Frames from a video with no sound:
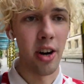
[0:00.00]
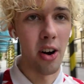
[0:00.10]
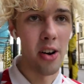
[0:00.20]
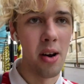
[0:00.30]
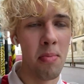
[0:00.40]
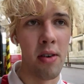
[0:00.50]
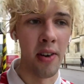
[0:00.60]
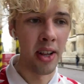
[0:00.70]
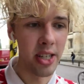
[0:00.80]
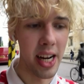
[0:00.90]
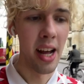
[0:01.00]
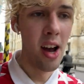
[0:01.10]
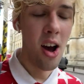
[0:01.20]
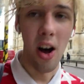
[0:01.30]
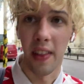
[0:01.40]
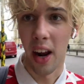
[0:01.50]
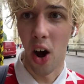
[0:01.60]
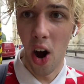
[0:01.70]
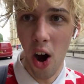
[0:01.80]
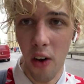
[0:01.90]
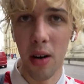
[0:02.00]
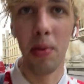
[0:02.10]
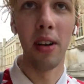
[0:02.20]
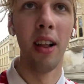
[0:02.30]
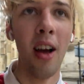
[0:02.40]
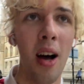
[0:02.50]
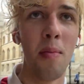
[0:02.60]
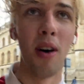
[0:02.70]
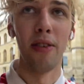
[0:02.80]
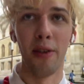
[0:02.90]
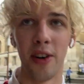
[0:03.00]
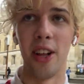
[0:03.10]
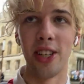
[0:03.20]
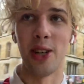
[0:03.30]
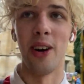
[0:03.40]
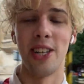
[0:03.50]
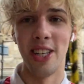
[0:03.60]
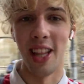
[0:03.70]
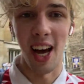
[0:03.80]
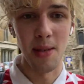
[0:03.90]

on morphology, on that horrible morphophonology question that I